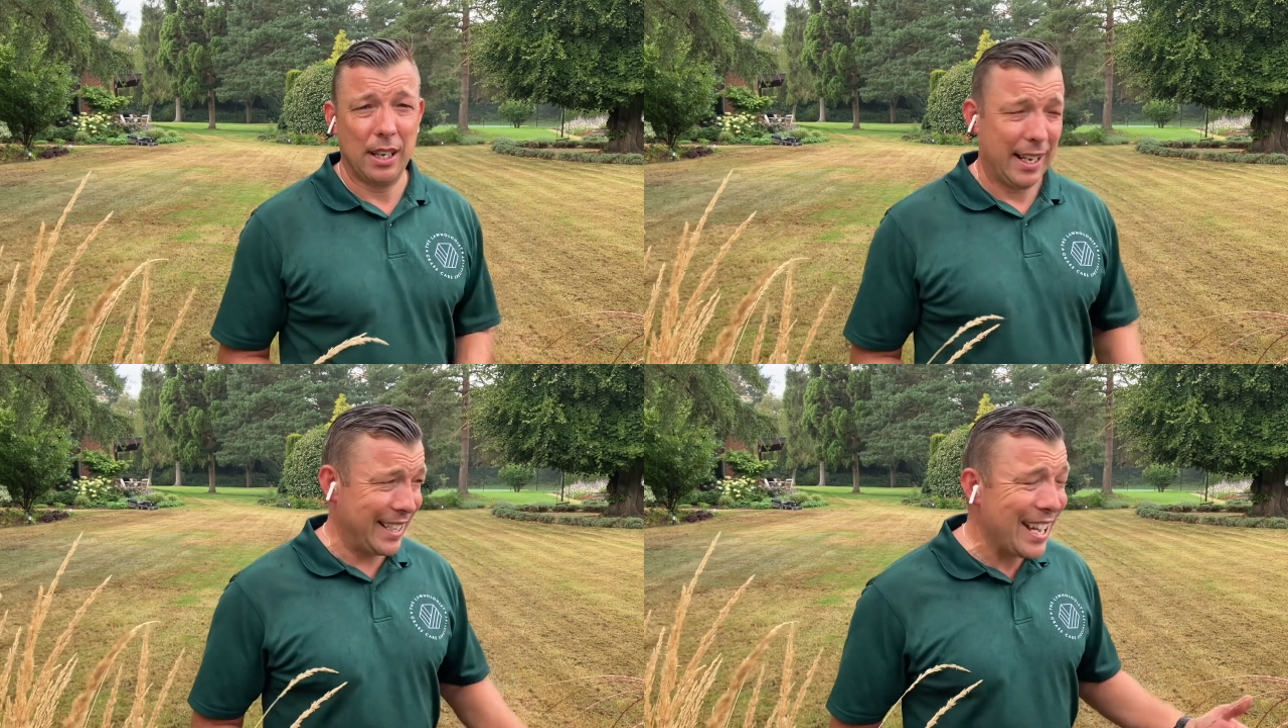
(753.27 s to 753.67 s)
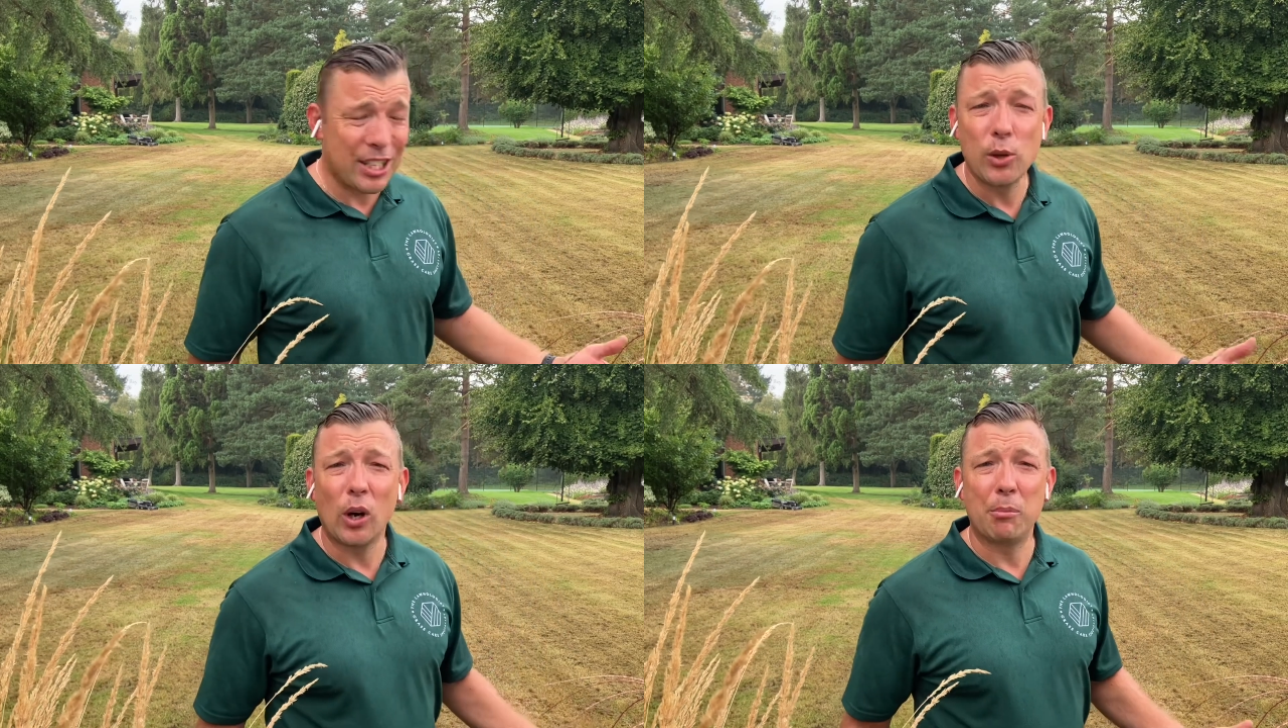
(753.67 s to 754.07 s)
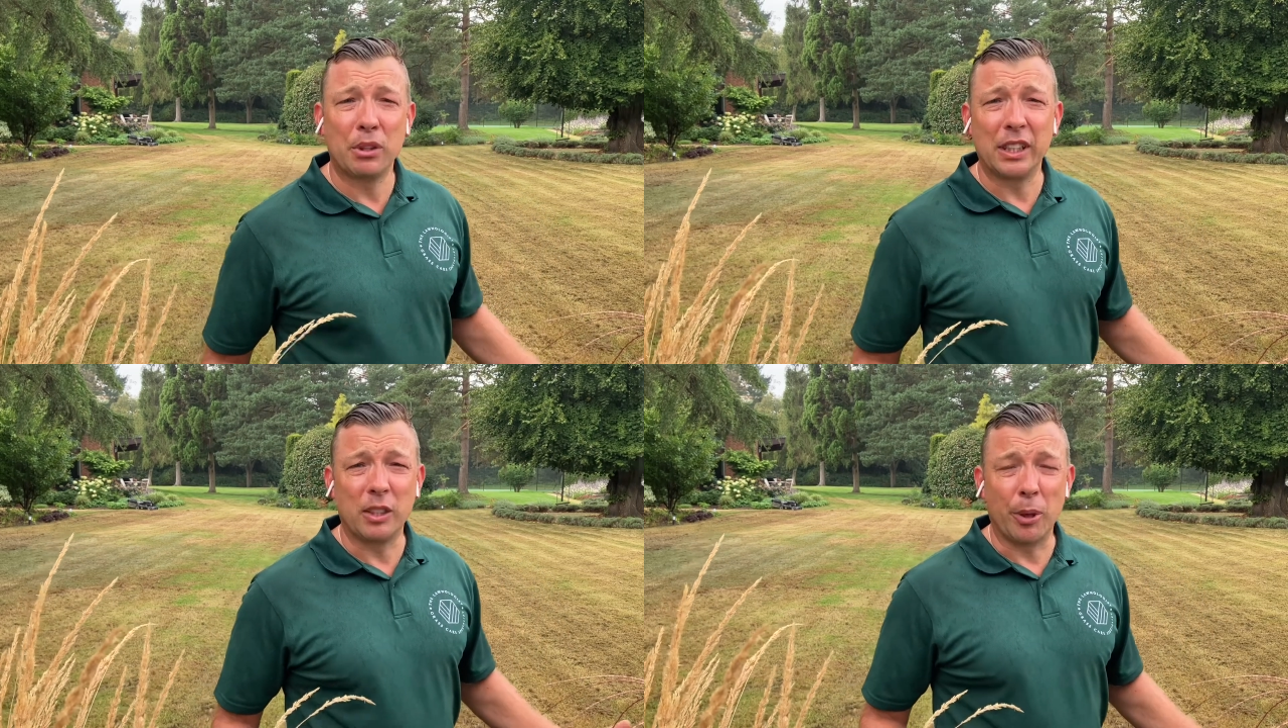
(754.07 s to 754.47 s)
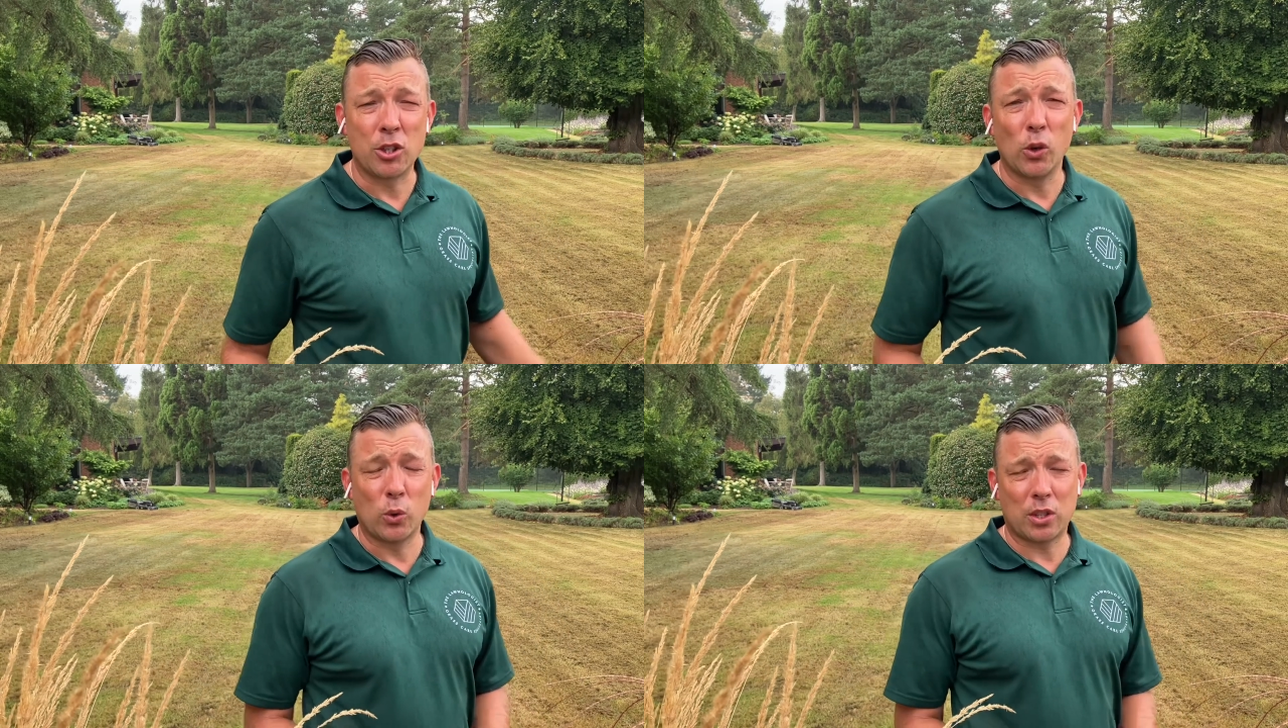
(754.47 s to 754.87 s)
It's actually quite unpredictable. It's
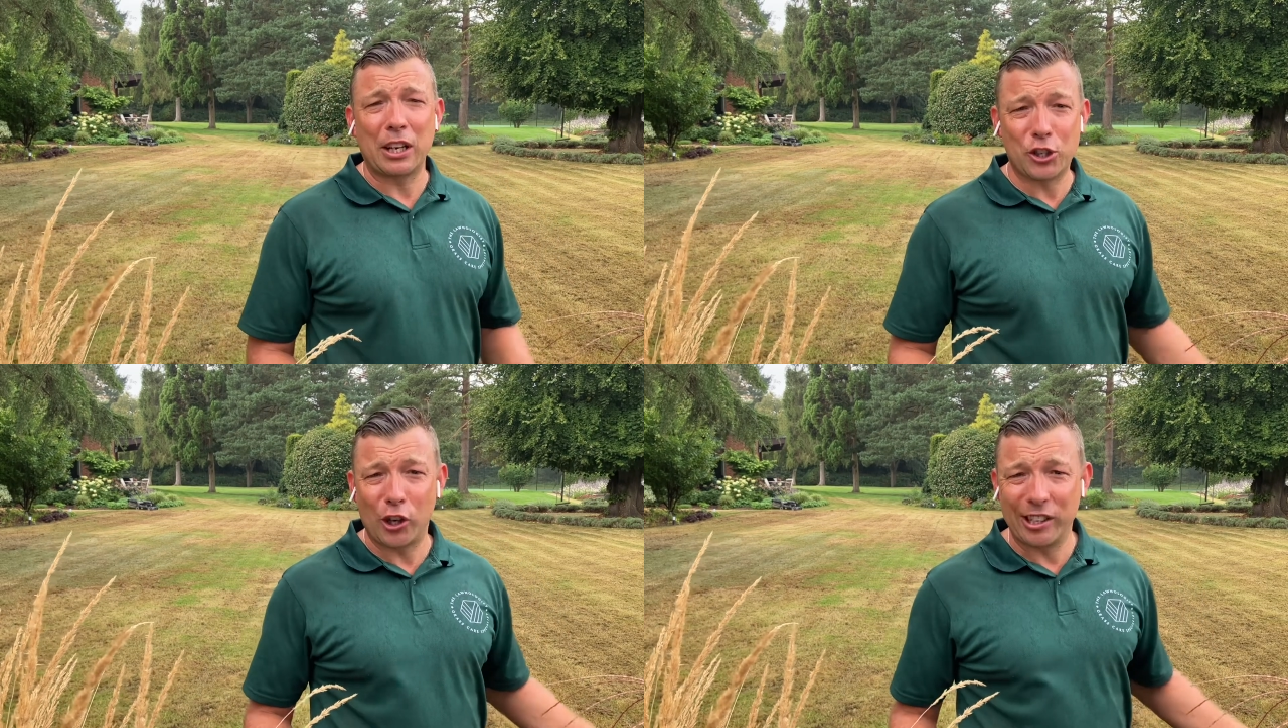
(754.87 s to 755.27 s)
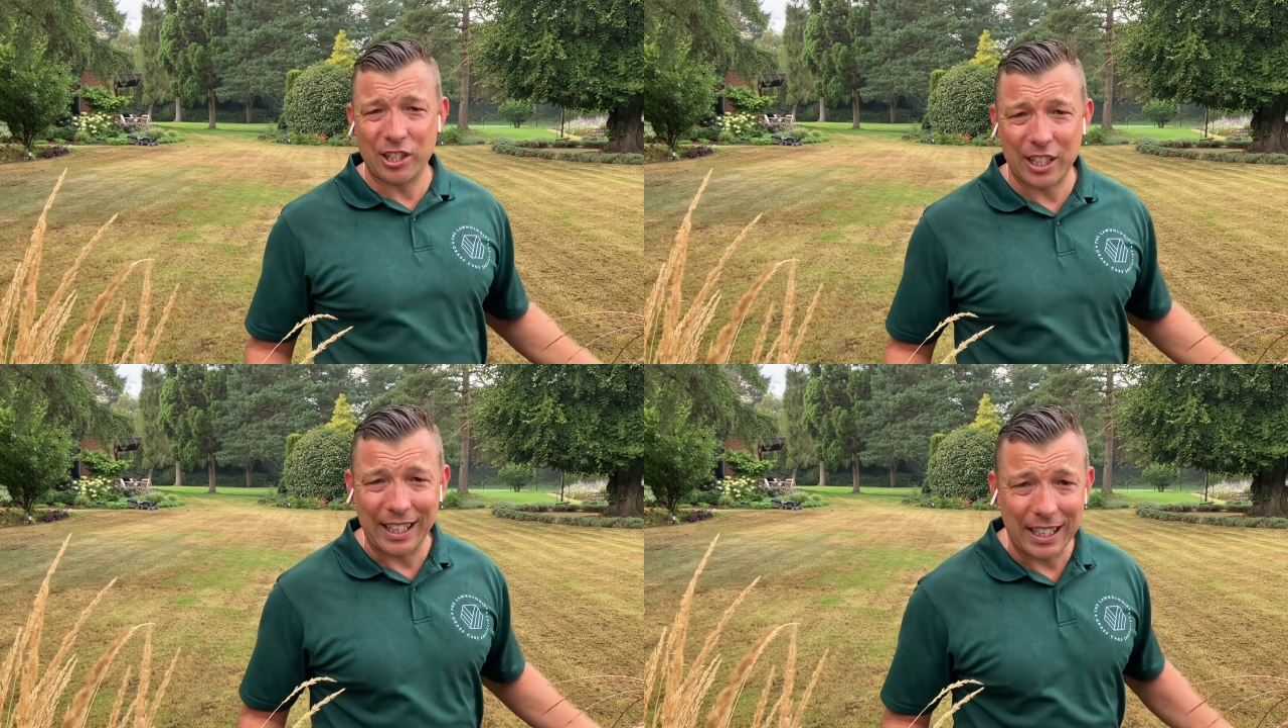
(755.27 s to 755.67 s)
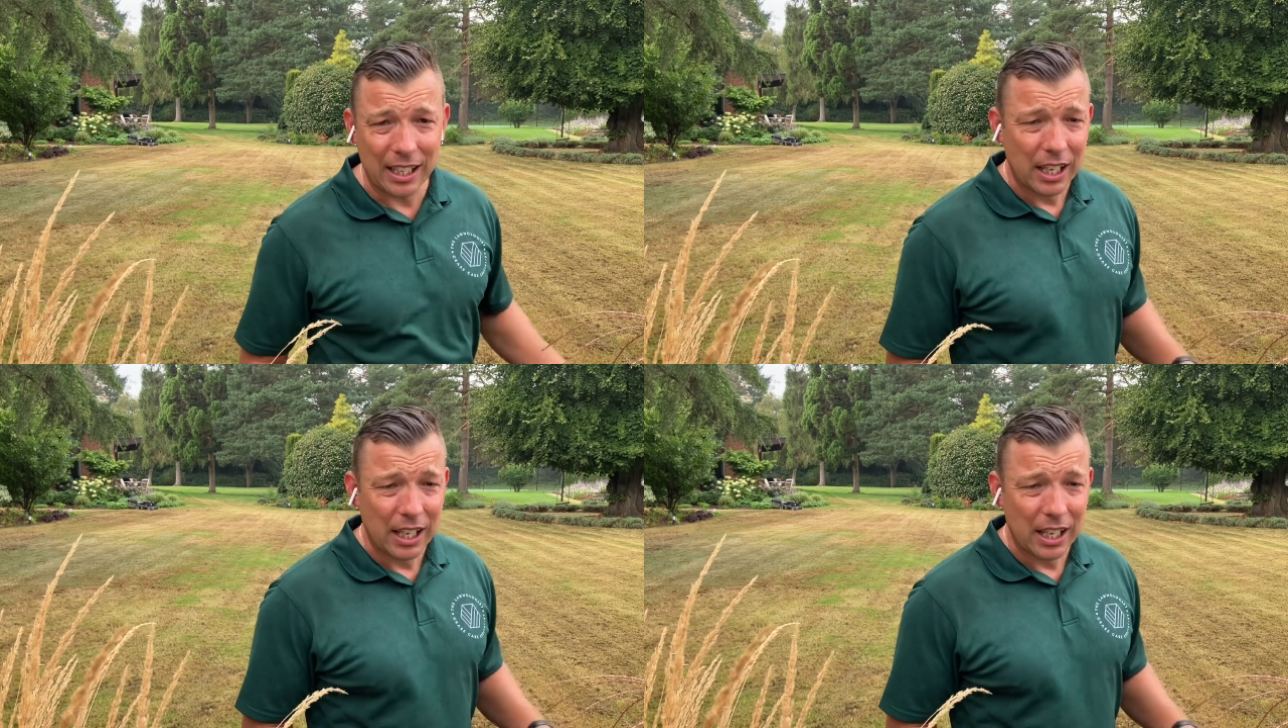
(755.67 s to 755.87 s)
not all sunshine and seed.